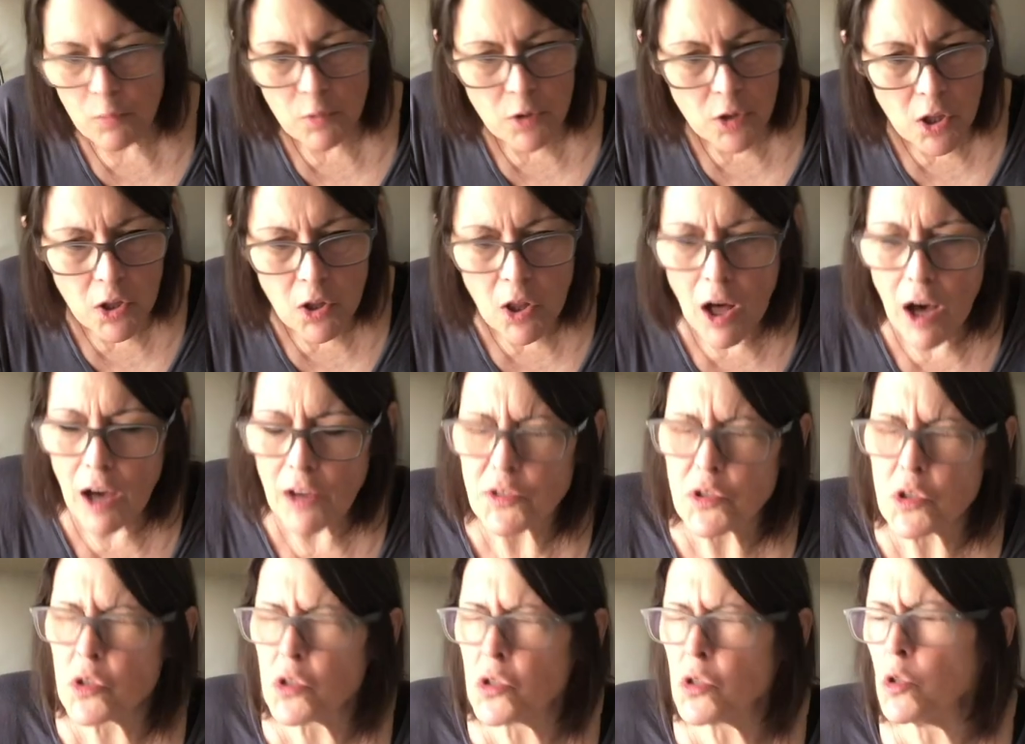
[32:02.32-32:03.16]

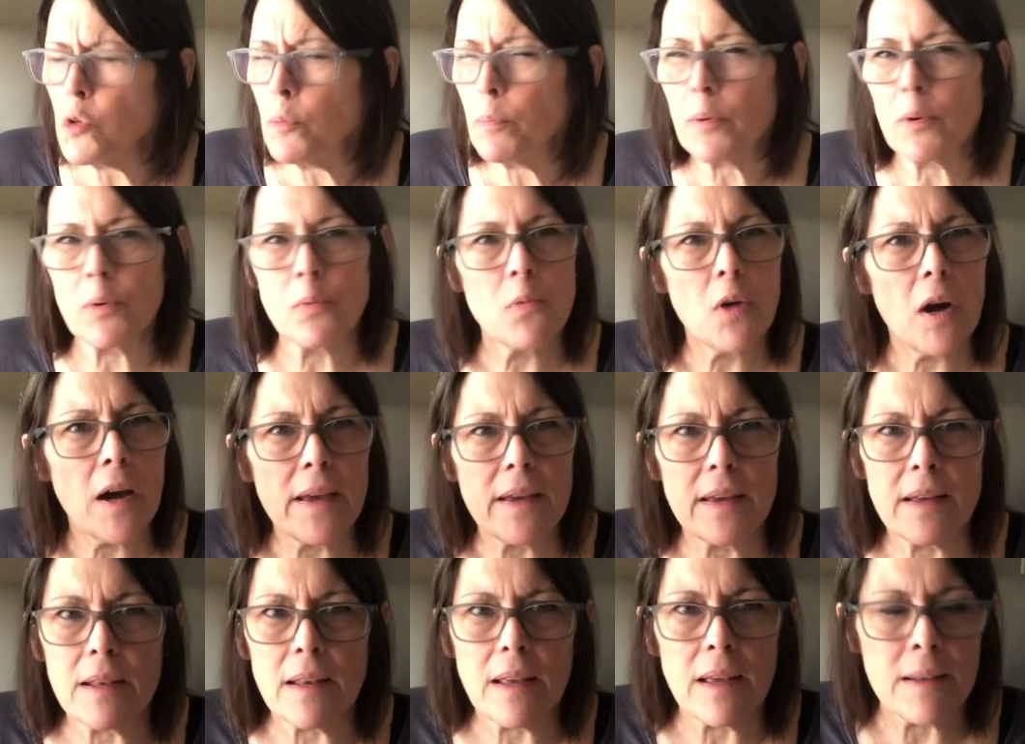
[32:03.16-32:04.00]
cloth super
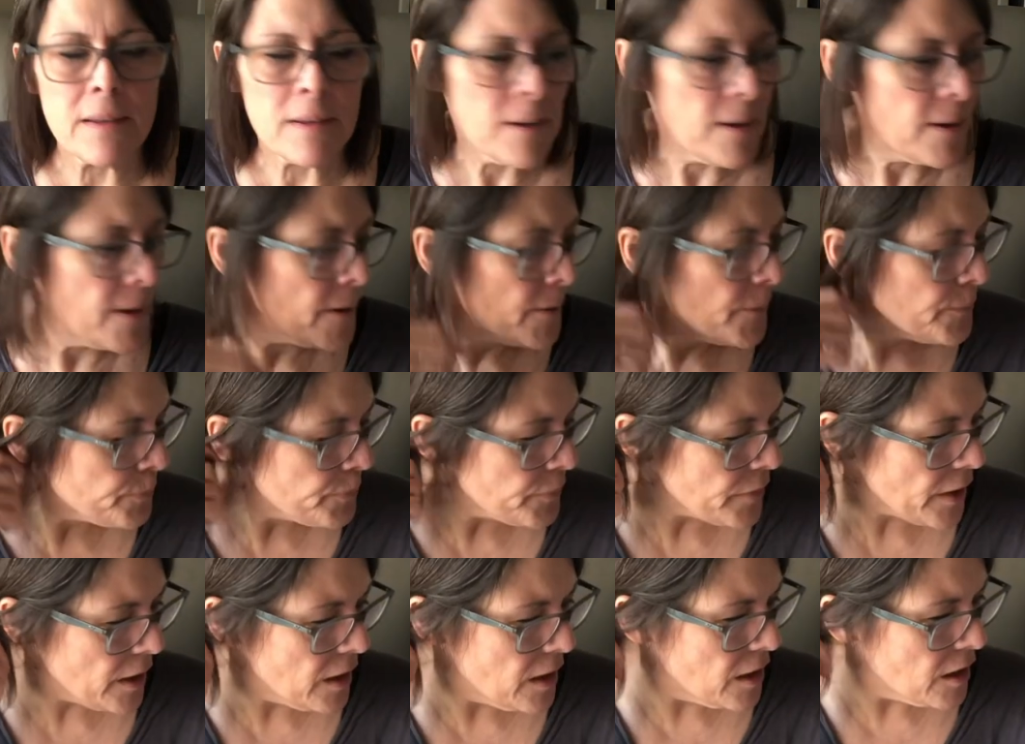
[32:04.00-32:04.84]
white and
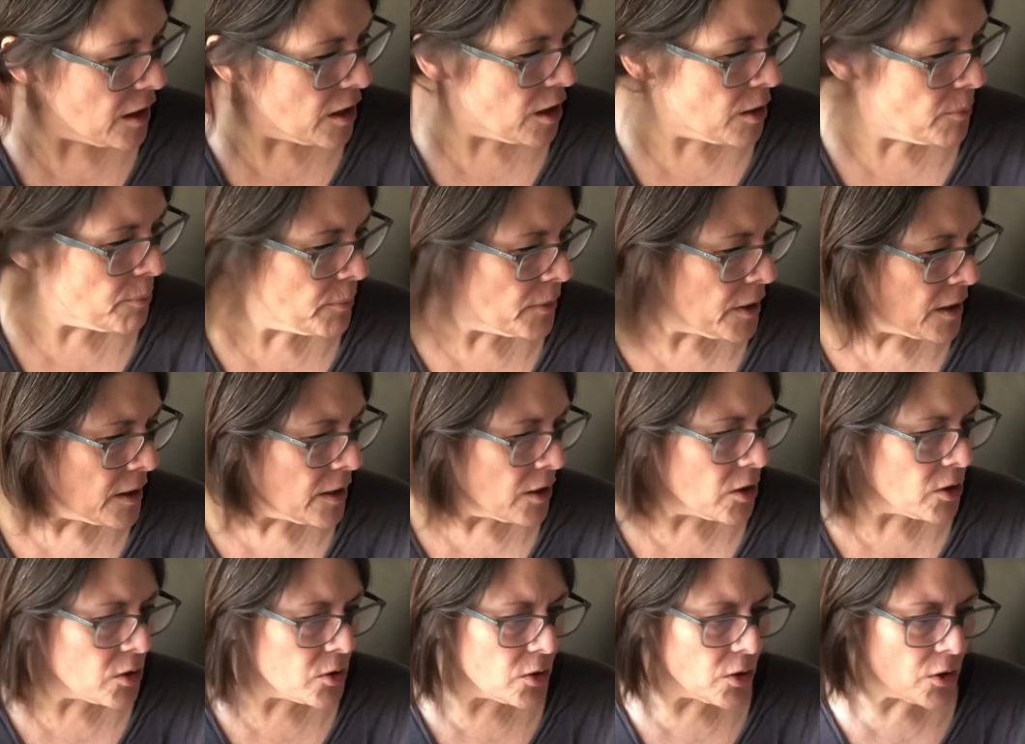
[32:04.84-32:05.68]
um,
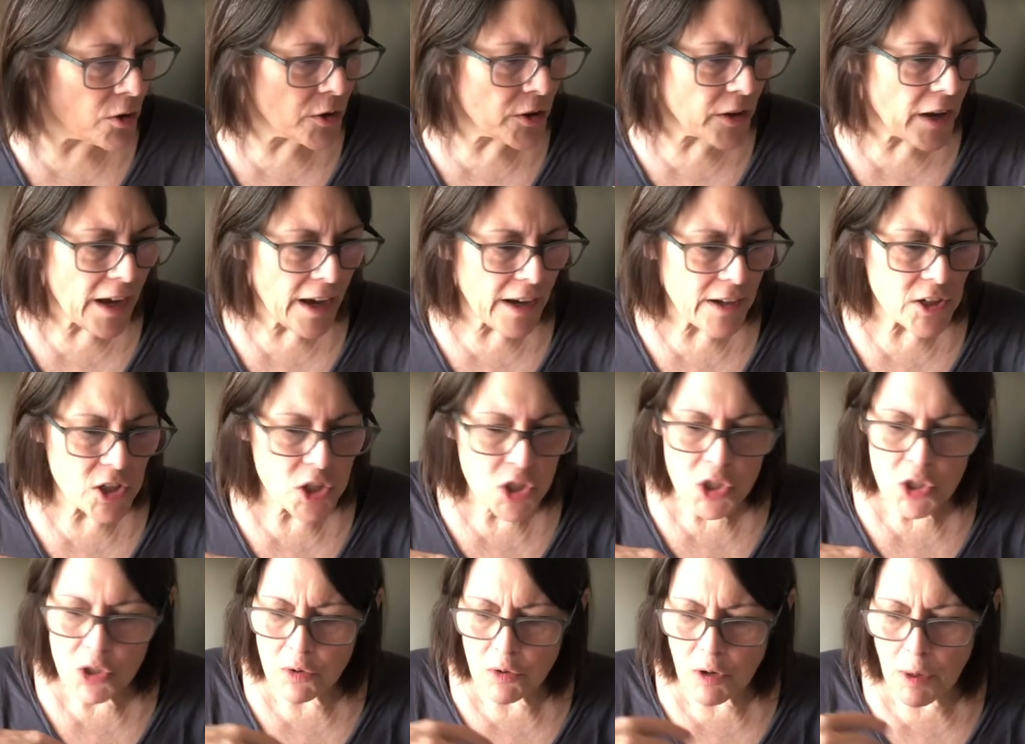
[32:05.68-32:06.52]
learn how to
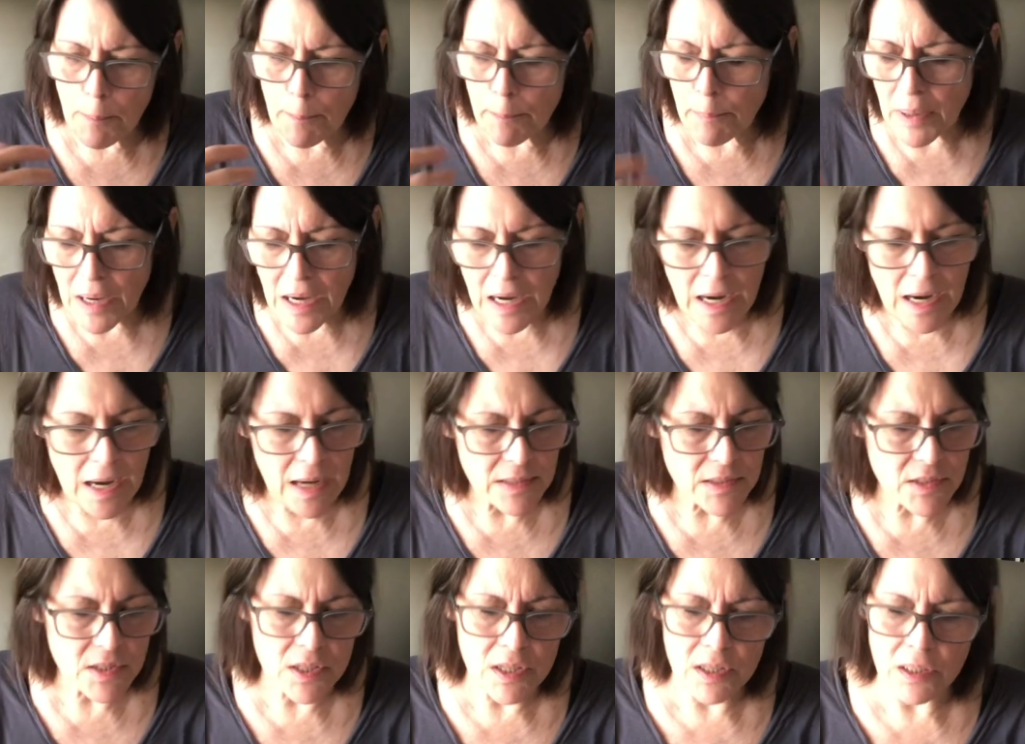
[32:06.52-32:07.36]
scrub
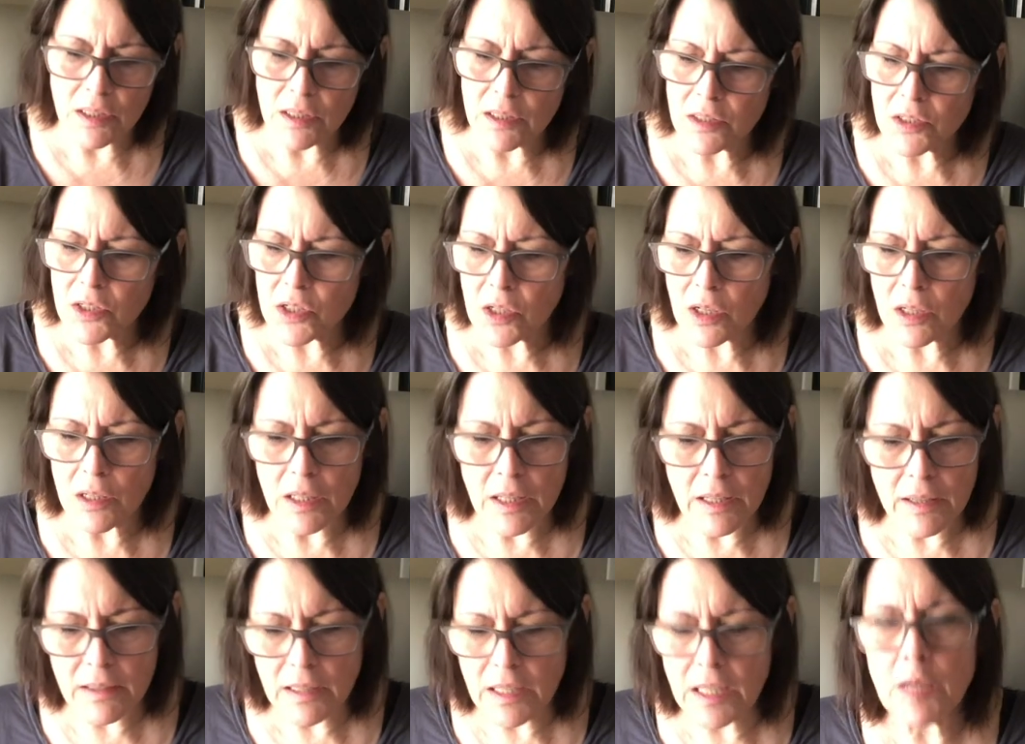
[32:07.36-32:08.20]
pots and
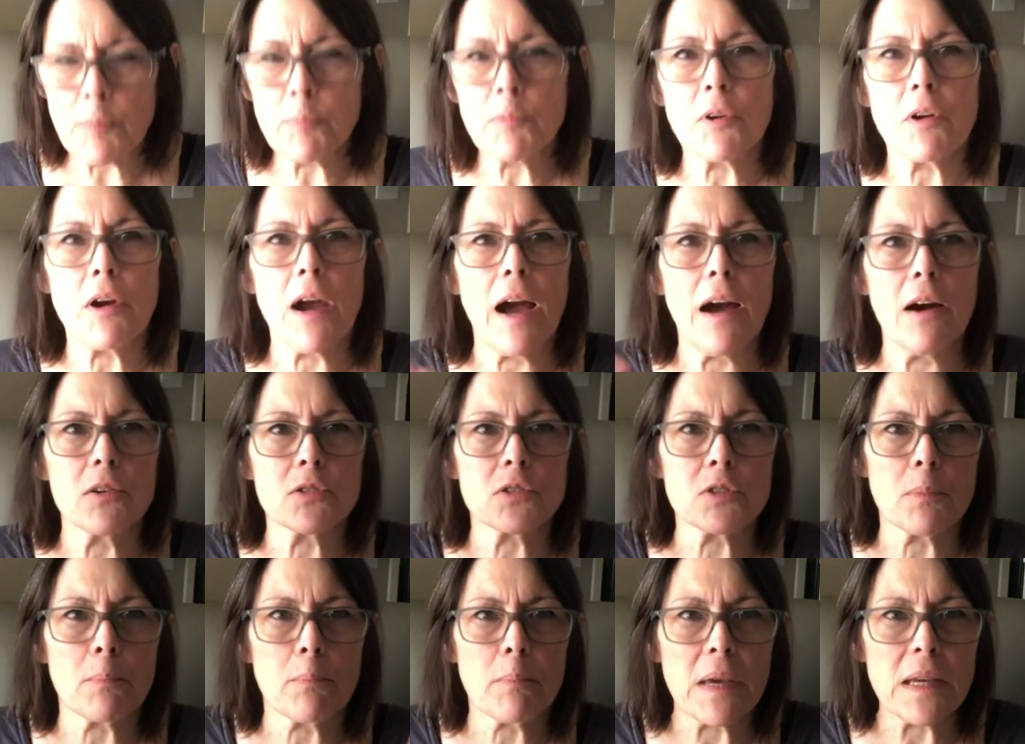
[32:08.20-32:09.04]
clean, keep their
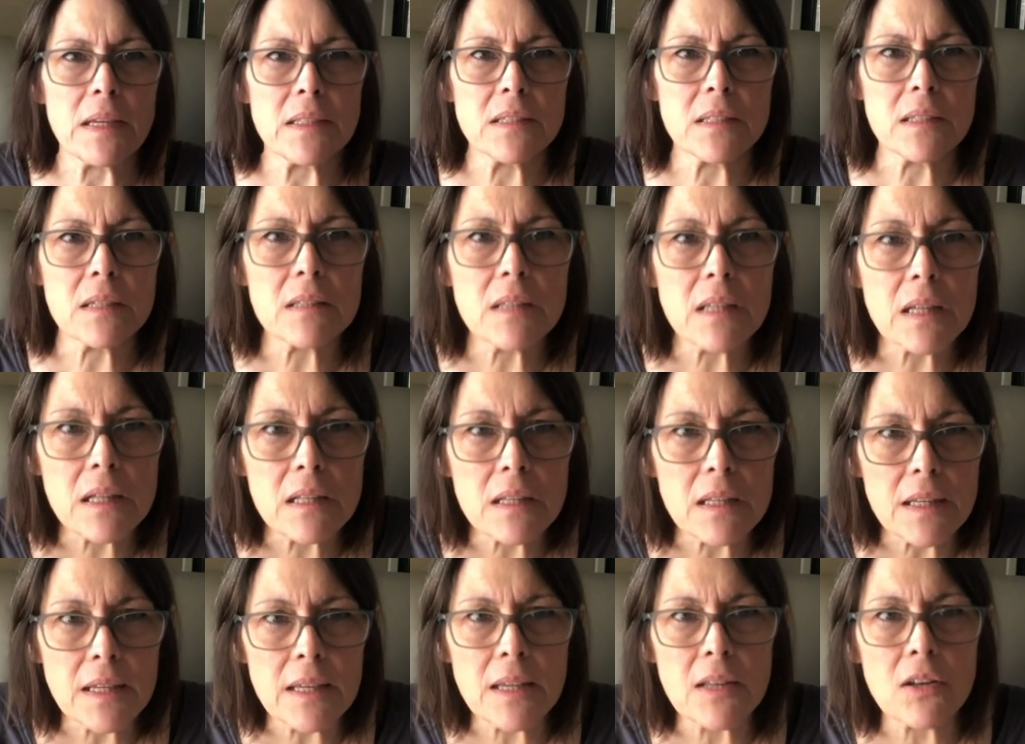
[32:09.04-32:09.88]
house amazingly
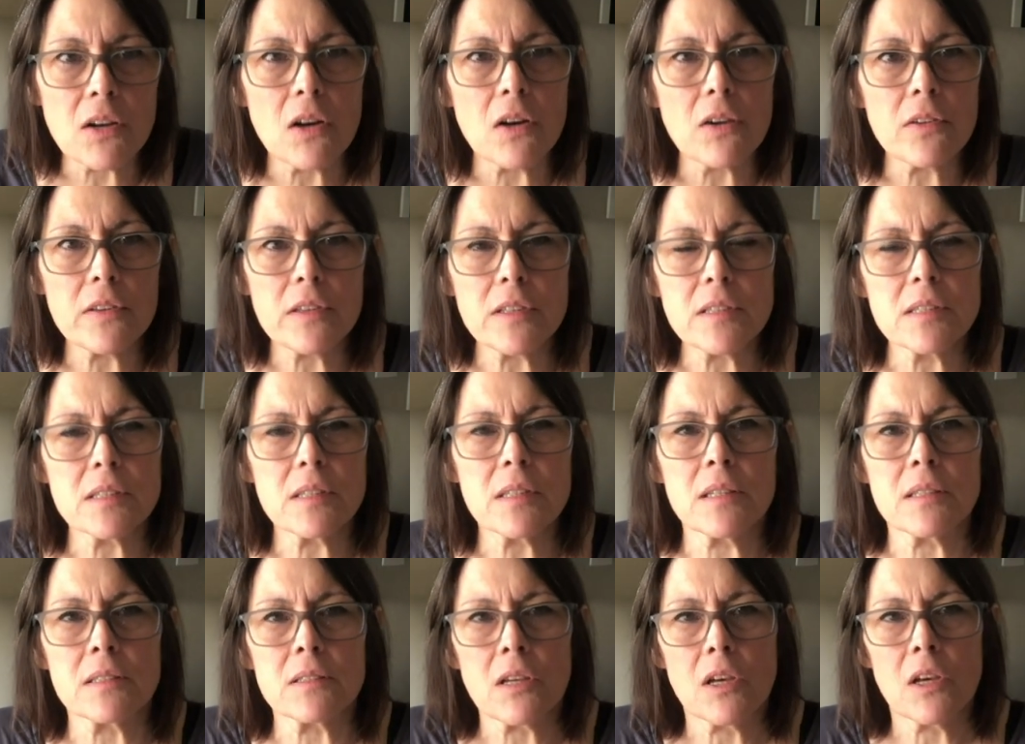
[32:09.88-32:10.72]
clean, all these
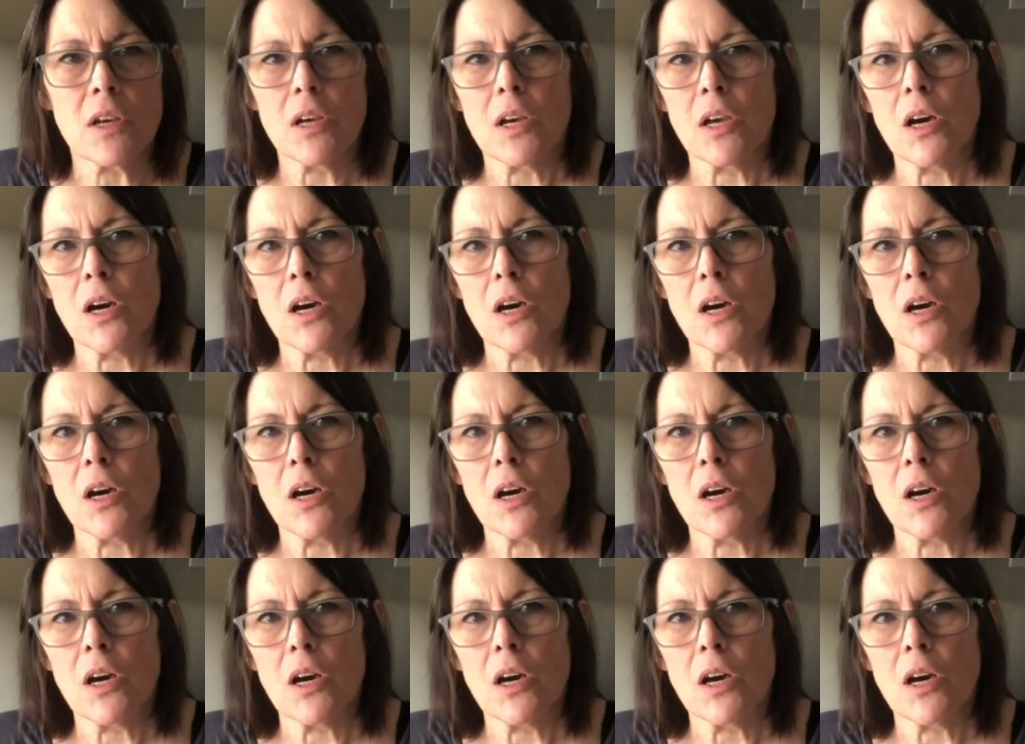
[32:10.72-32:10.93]
things.